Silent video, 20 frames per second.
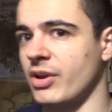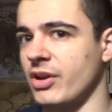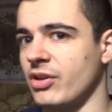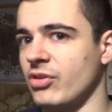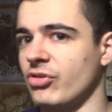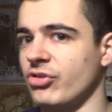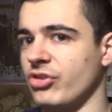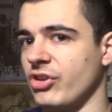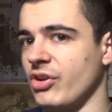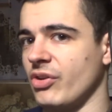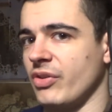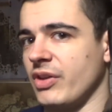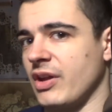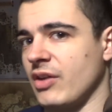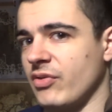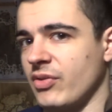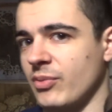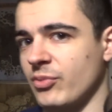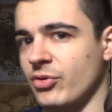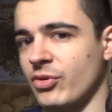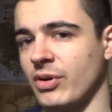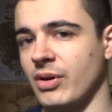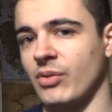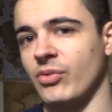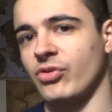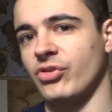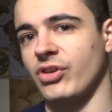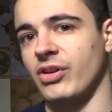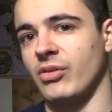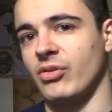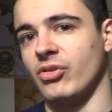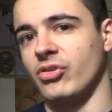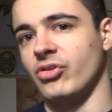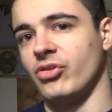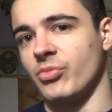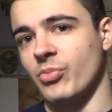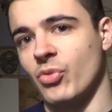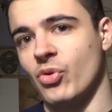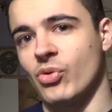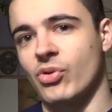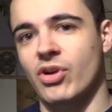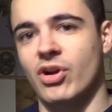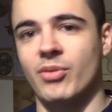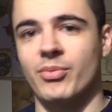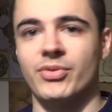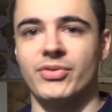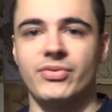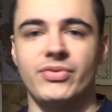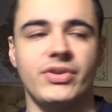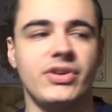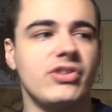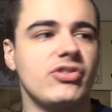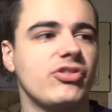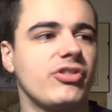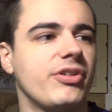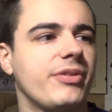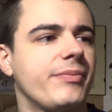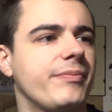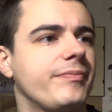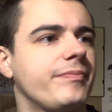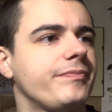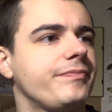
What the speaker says: like you'd see on the FM12 series as a more common feature.